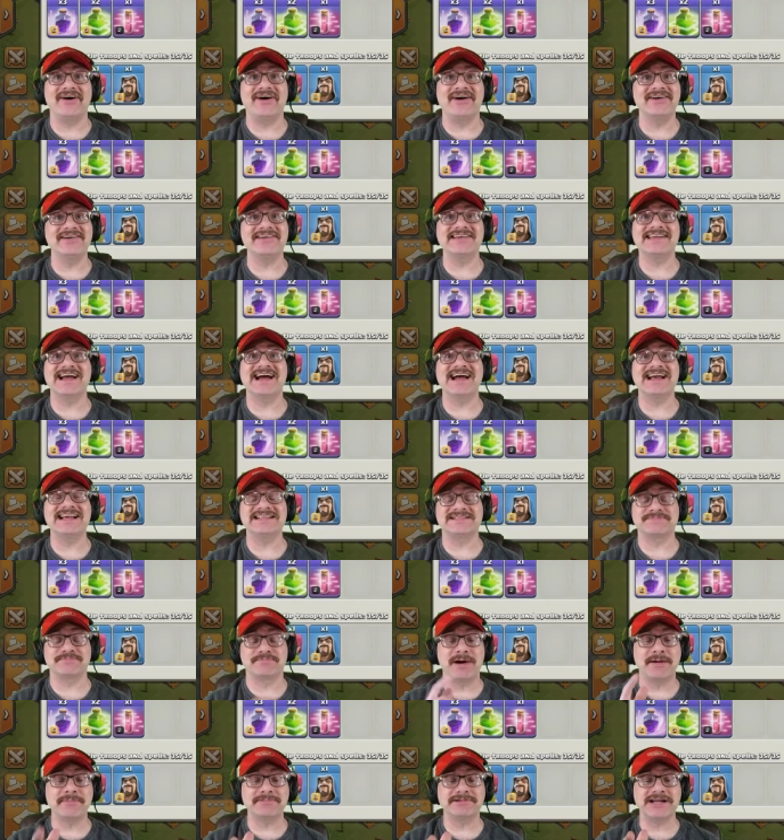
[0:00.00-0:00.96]
Are you guys
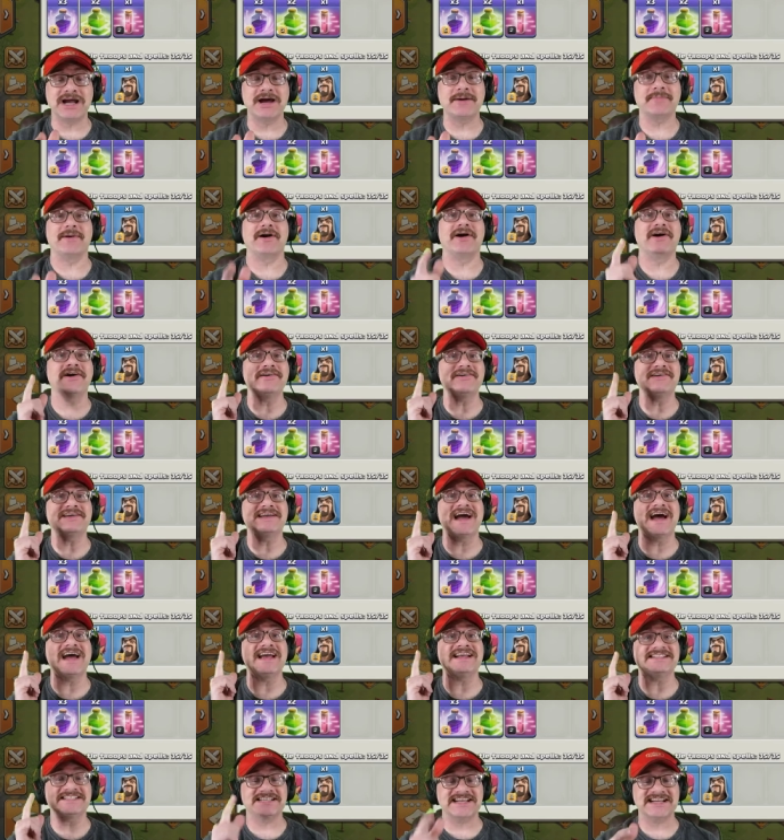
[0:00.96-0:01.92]
pumped up? Are you
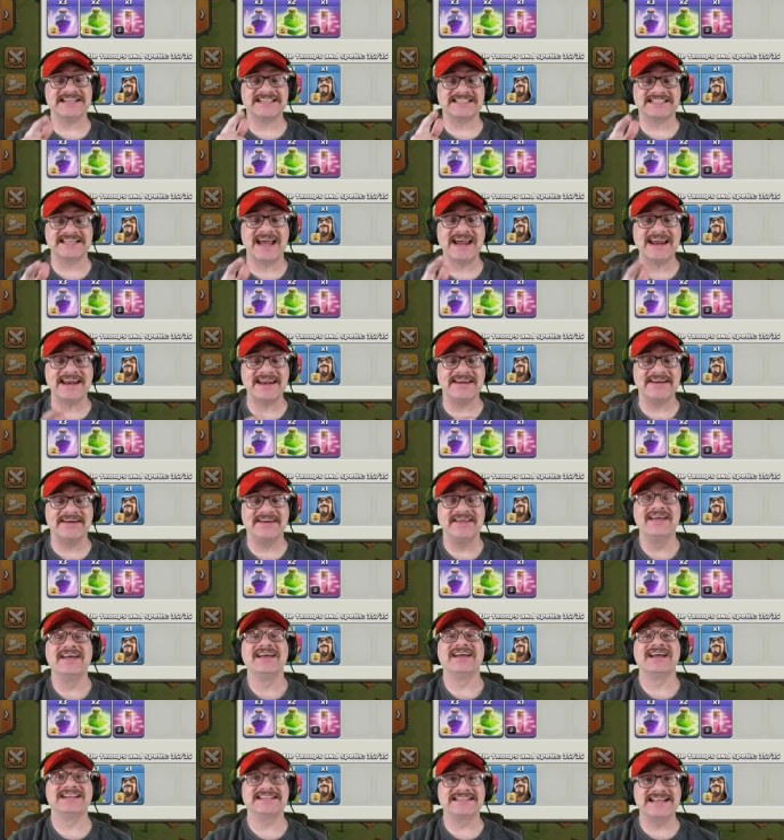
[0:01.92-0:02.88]
guys excited?
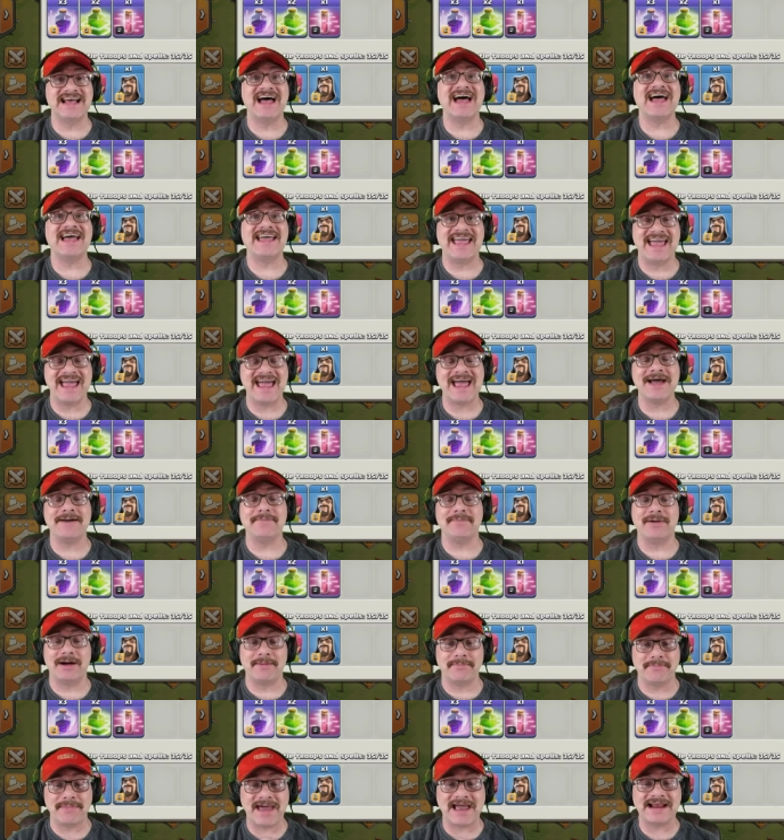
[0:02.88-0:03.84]
Because I am.
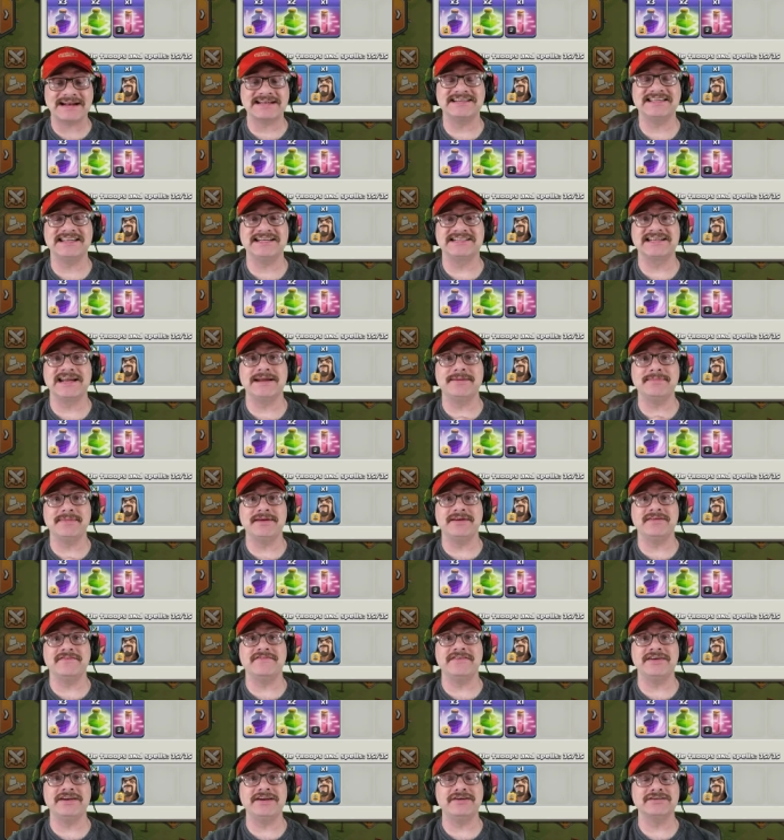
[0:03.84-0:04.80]
I'm back to the 10
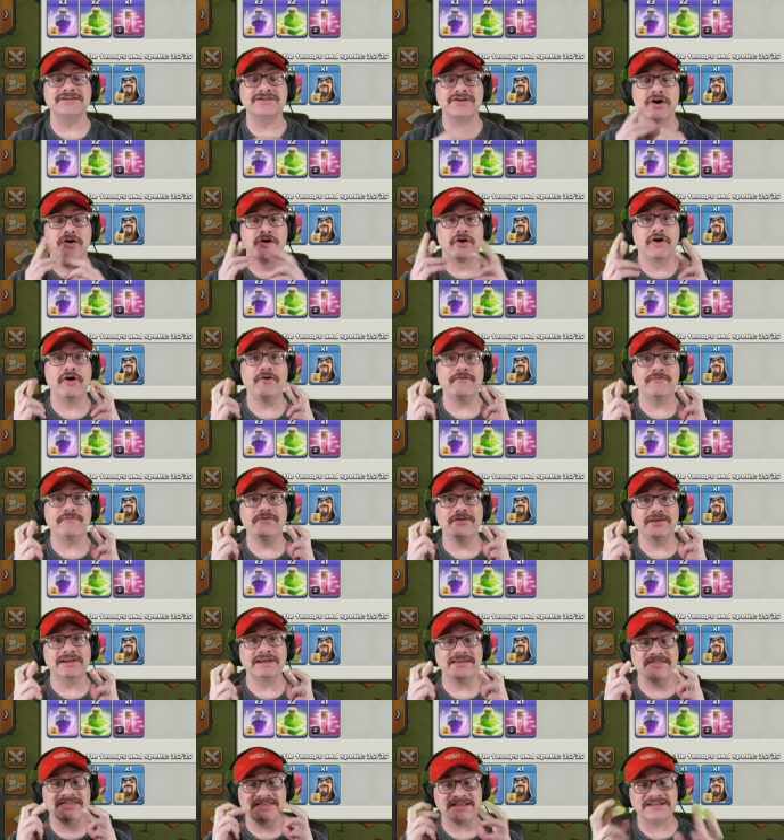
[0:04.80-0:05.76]
minute videos.
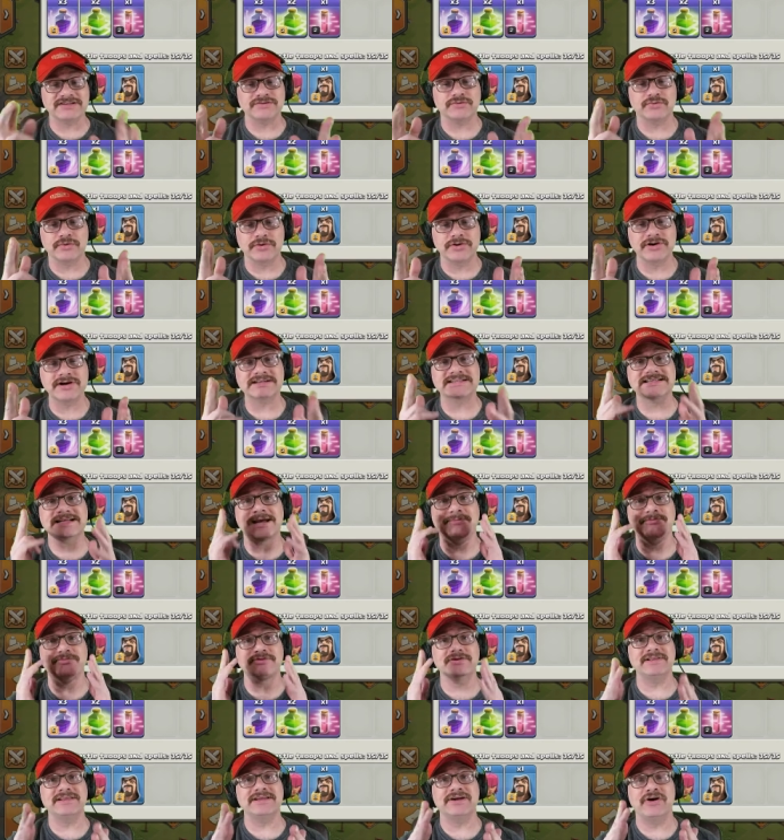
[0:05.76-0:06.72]
Hopefully this works. I'm
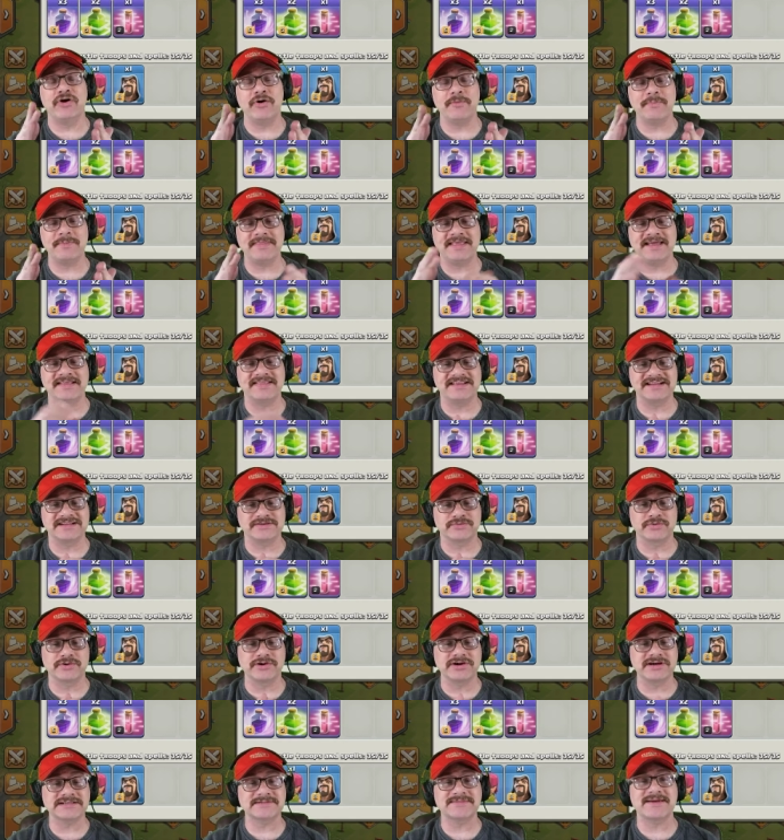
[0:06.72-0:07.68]
really hoping that this
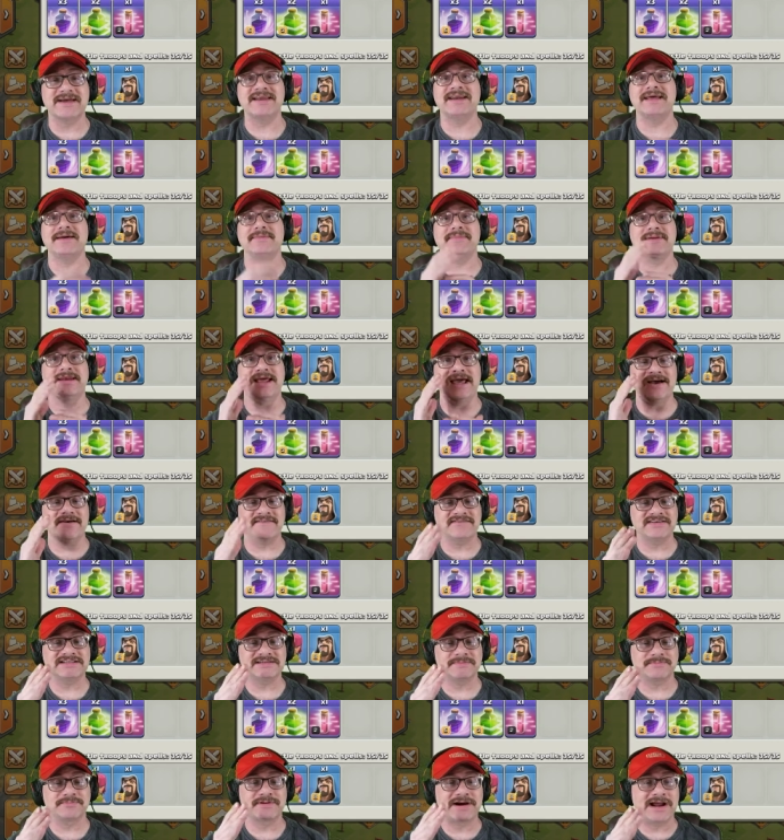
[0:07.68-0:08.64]
works, man. I've been
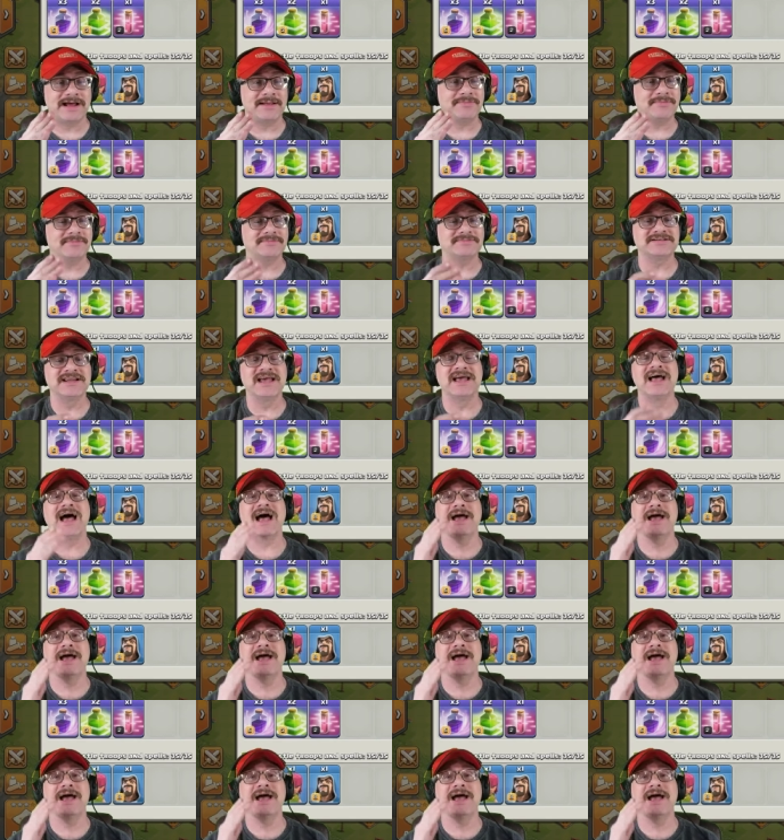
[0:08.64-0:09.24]
having some problems.